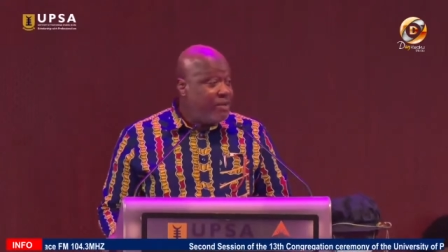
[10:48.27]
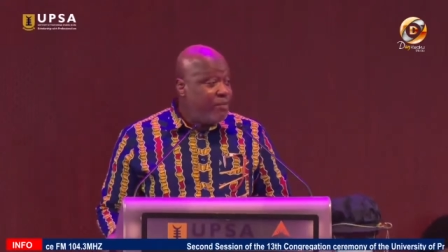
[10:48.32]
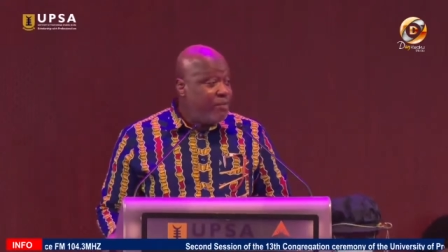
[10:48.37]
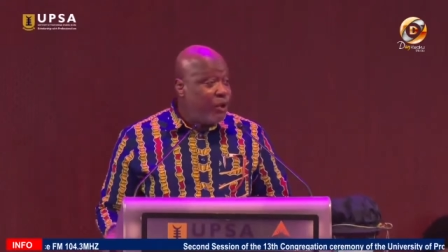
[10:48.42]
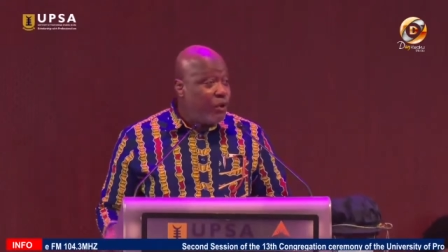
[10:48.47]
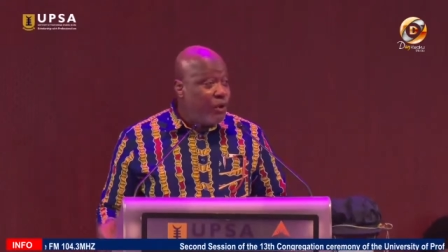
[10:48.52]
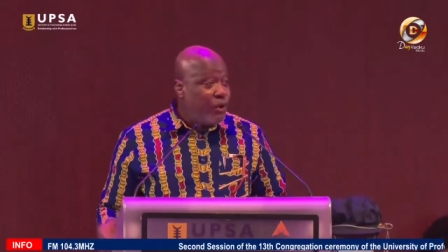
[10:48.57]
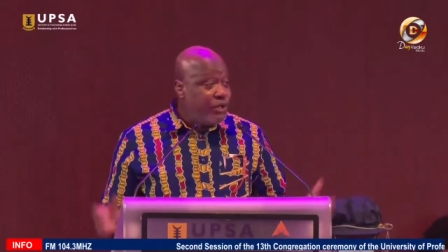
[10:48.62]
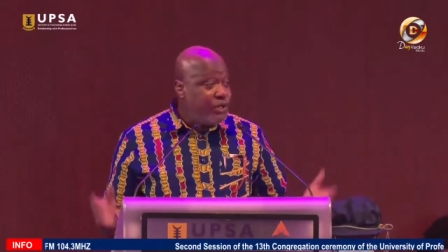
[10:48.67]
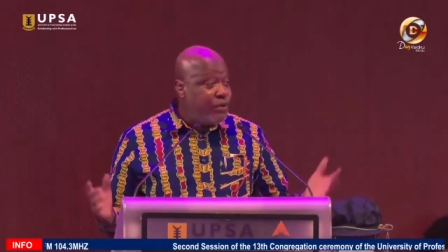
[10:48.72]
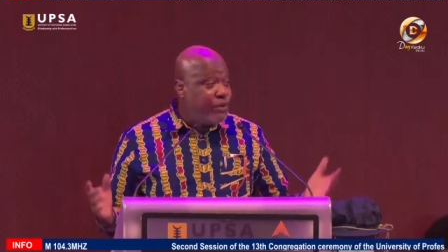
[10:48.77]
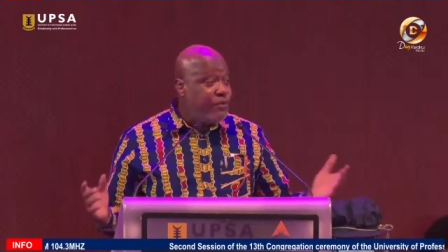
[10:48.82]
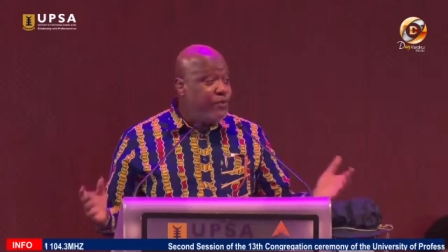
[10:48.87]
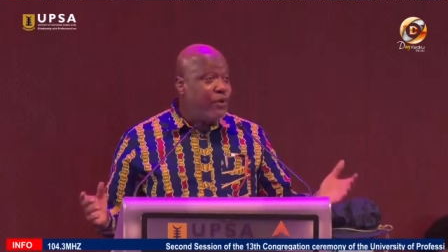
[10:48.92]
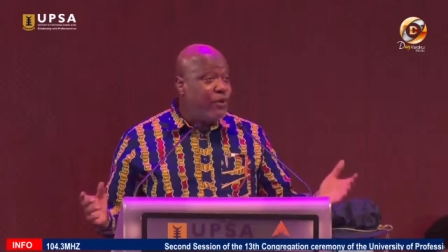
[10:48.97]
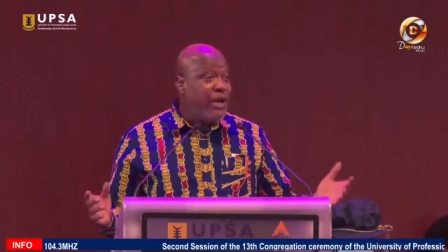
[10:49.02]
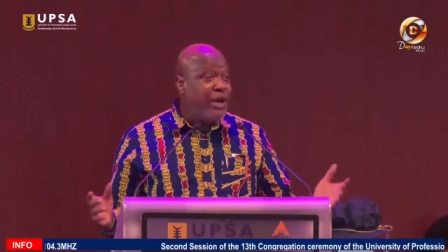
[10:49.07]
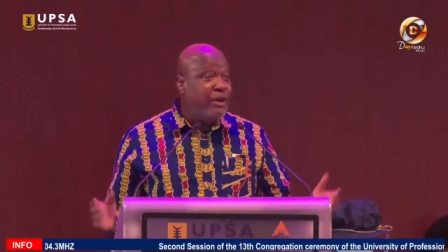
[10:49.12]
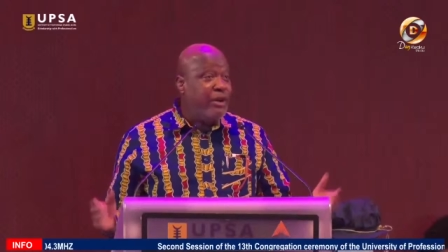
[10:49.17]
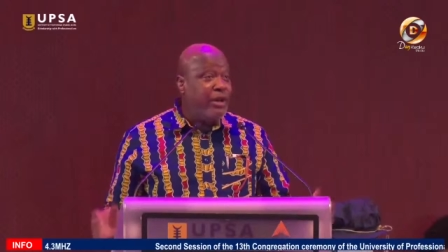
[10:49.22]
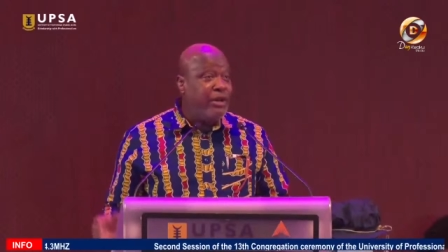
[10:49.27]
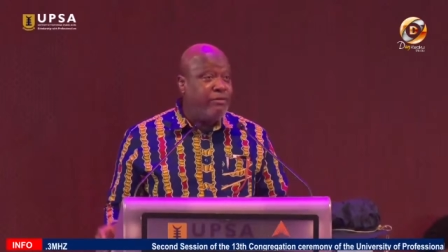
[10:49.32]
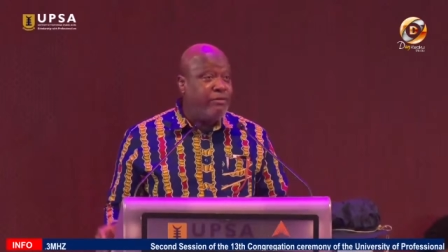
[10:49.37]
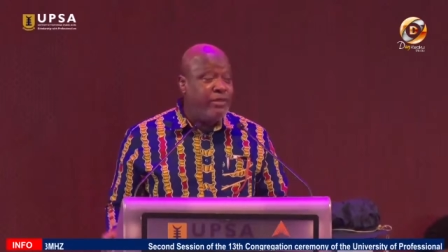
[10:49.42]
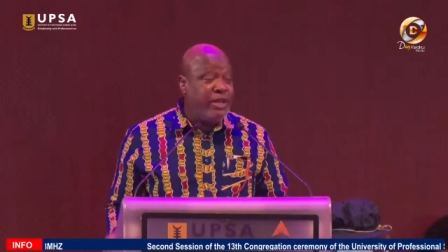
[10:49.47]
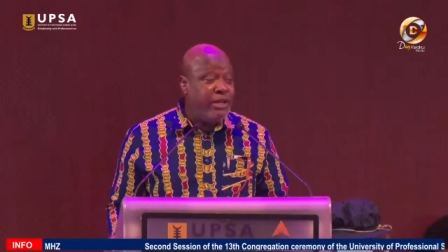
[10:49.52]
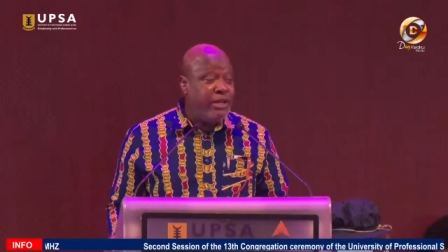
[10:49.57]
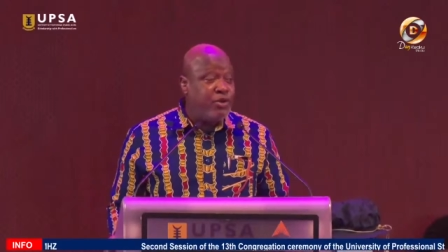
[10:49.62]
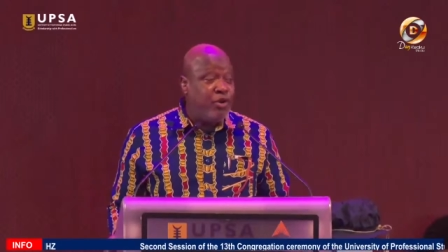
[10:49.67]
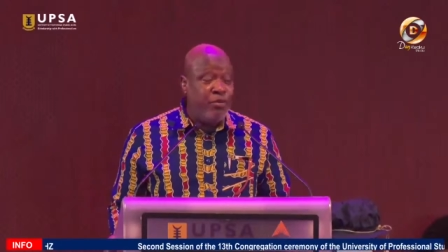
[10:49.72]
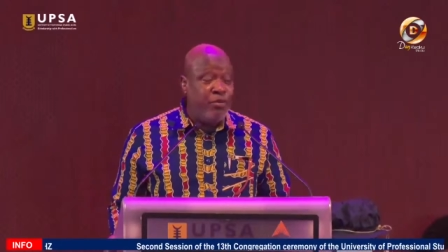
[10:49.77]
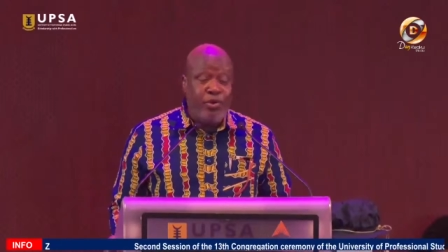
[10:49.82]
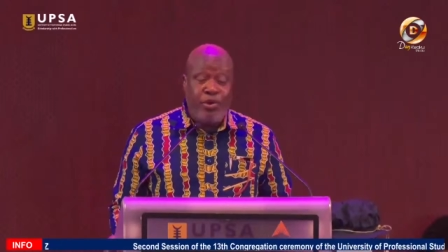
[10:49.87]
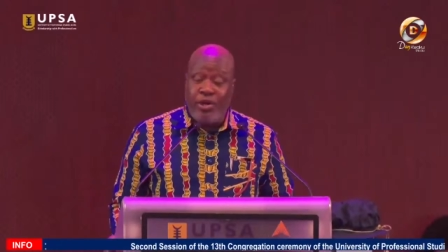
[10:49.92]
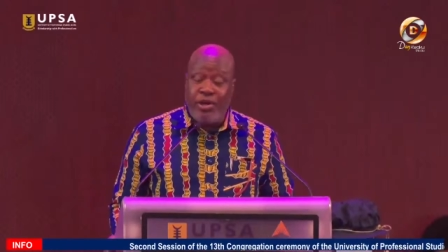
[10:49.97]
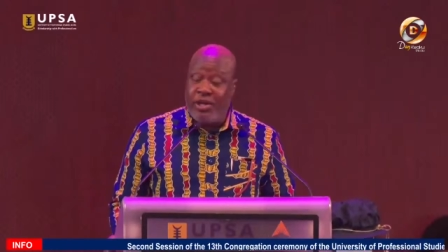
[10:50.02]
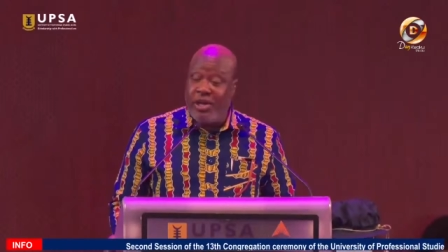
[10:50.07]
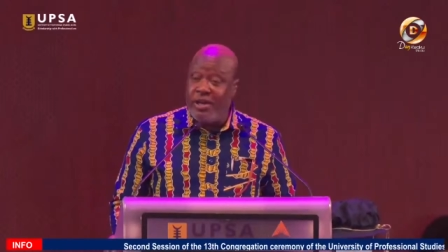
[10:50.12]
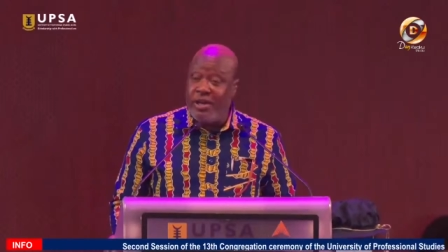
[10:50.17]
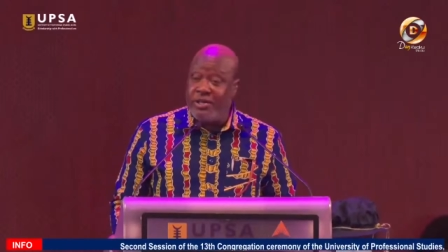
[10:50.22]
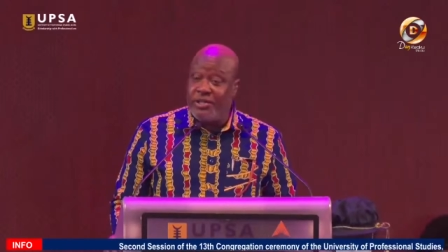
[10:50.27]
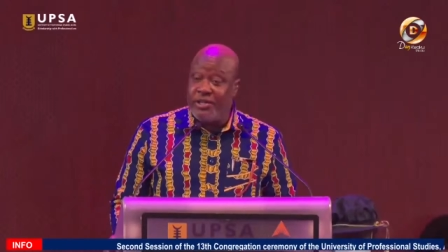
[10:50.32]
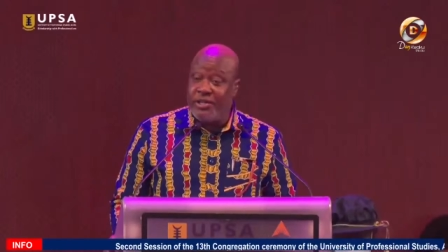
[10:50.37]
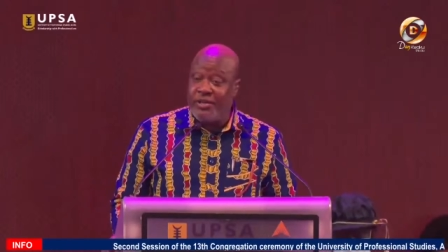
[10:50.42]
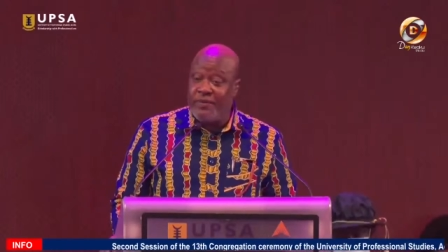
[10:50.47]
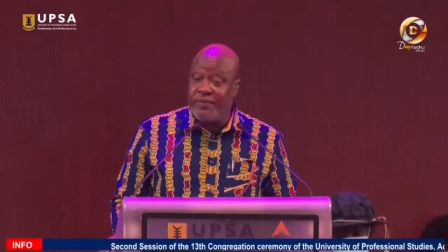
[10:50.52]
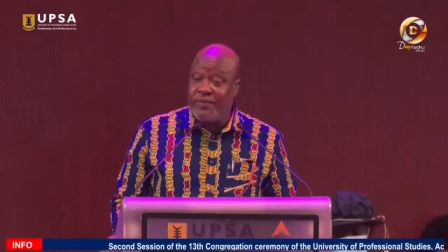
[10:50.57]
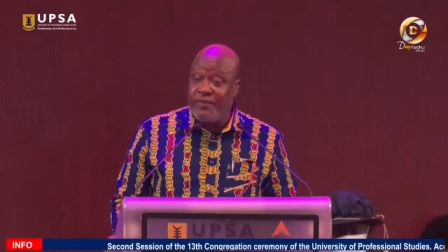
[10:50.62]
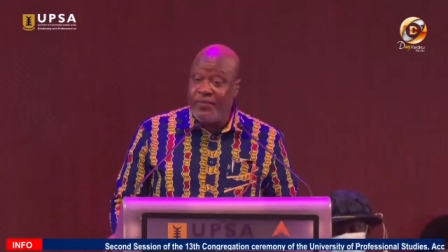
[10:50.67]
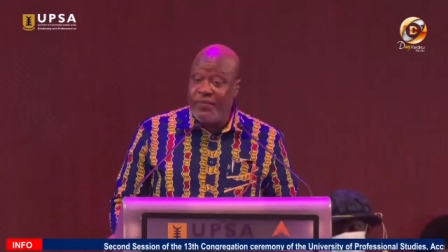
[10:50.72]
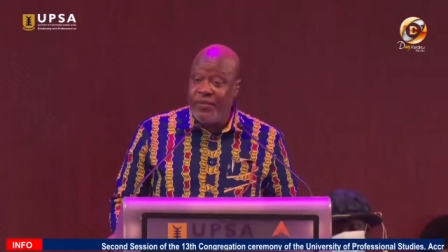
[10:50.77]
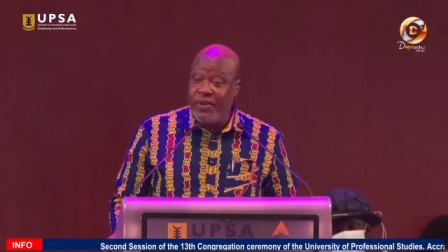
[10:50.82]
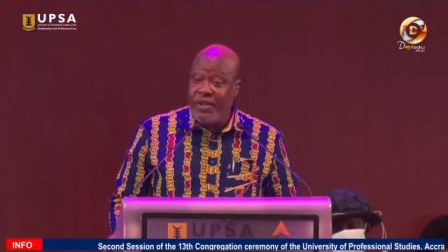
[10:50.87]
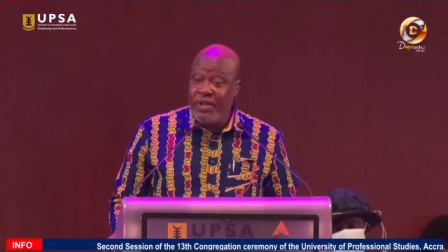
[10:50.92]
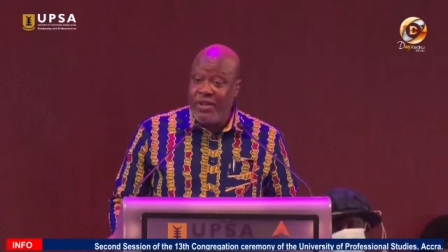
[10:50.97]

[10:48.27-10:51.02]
Because if you are, did communication,